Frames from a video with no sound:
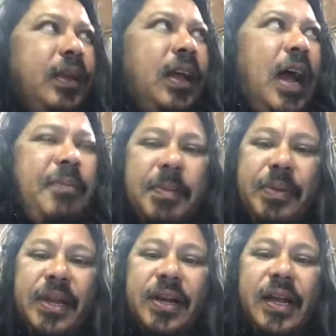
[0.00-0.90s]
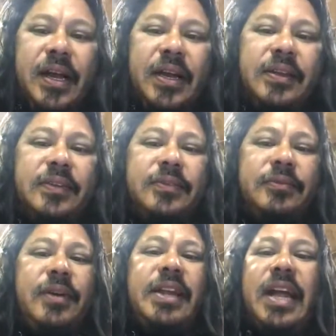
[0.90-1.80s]
I'm a beer guy.
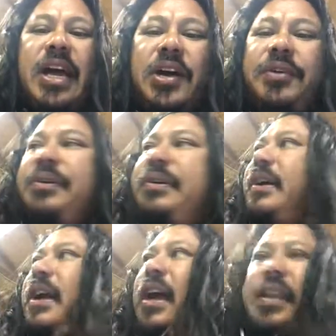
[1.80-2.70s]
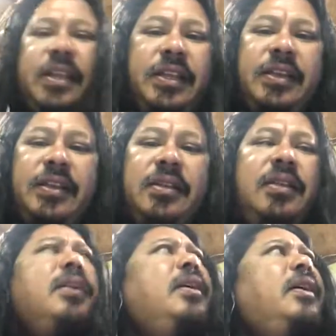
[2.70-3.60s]
Right now, I eat.
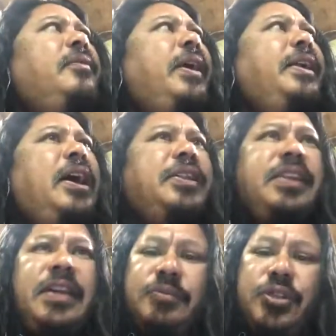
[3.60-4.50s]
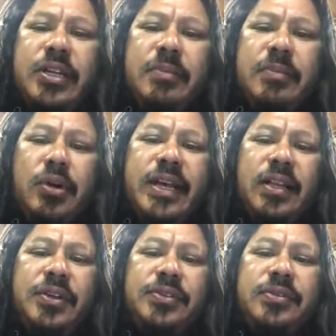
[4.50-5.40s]
Right now, I think I'm drinking
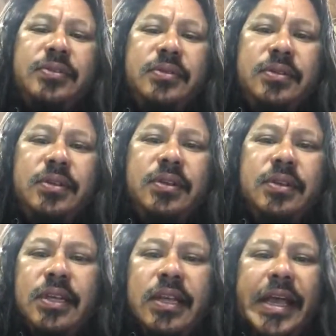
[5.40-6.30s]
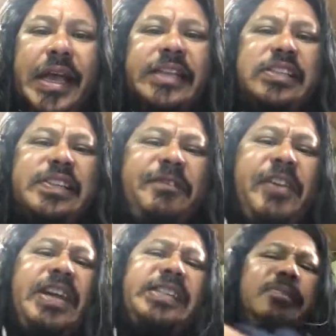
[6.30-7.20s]
Modelo's. It's just a
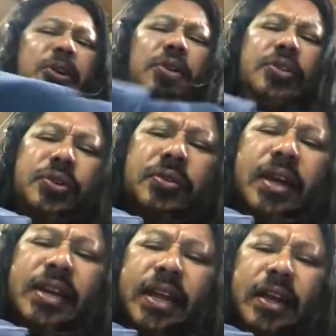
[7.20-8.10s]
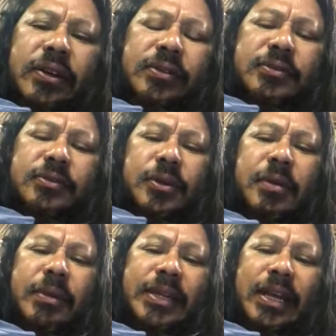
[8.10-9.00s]
phase I'm going through right now, where
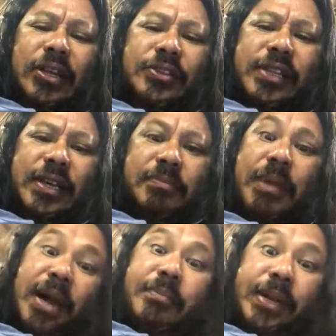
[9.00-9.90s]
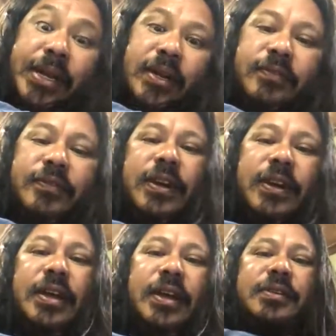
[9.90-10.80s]
Modelo's like my beer for
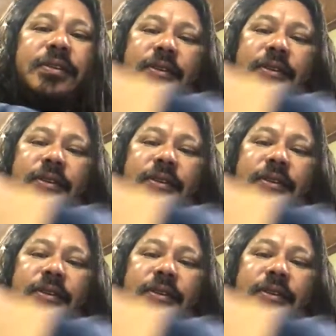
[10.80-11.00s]
now.